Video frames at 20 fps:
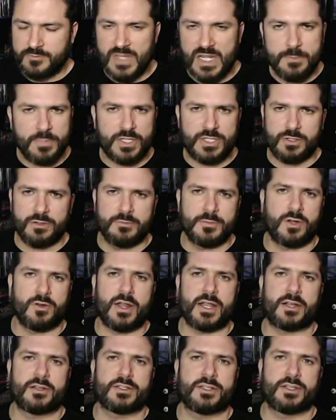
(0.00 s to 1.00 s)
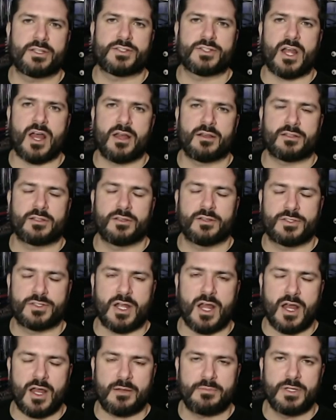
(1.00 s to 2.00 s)
But Ewan McGregor did a good
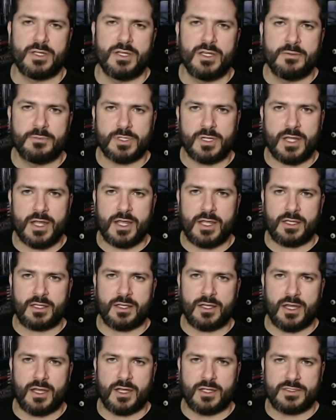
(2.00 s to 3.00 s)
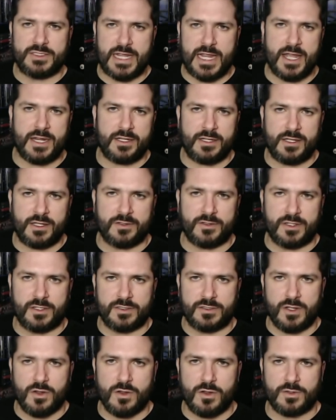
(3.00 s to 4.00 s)
job playing Danny as an
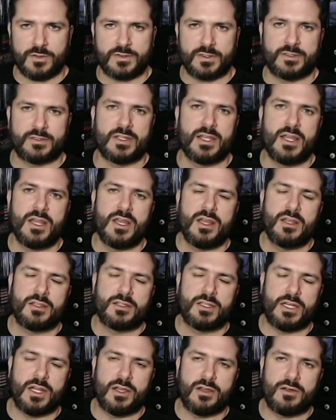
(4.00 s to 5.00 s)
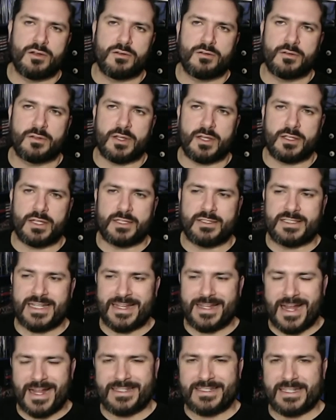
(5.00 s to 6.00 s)
adult, and
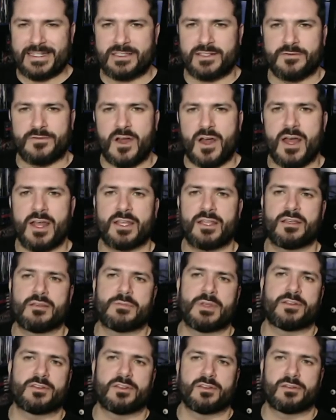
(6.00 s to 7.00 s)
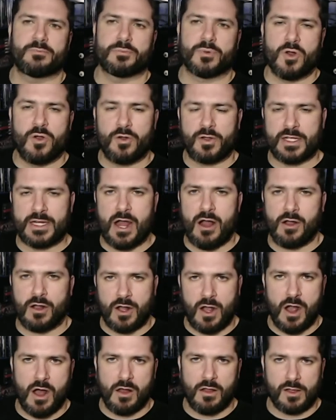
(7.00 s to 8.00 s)
identifying him as this broken
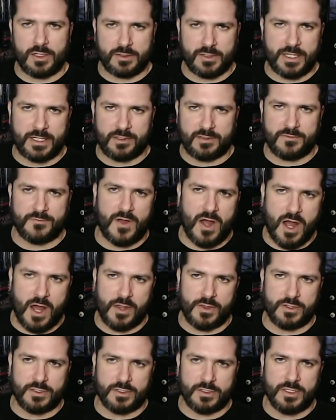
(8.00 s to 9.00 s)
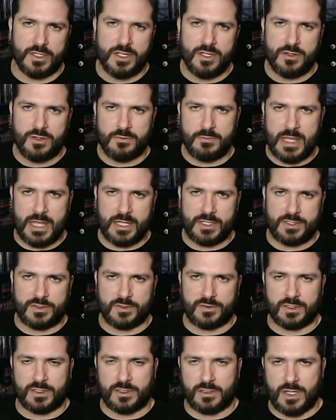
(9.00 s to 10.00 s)
alcoholic like his father, who
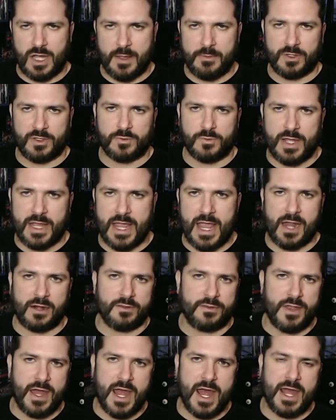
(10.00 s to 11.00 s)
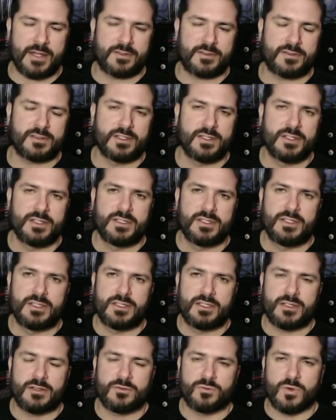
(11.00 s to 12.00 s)
manages to climb his way out of that
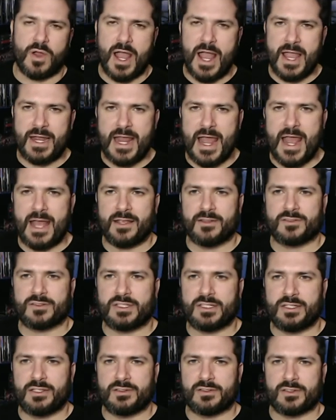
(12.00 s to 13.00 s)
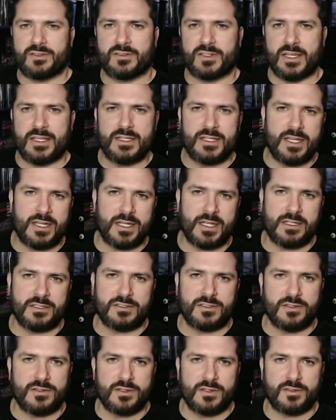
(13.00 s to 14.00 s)
right as he's ascending
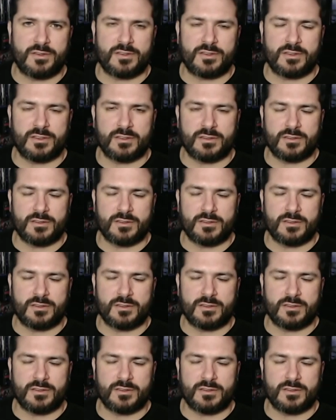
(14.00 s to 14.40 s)
into this,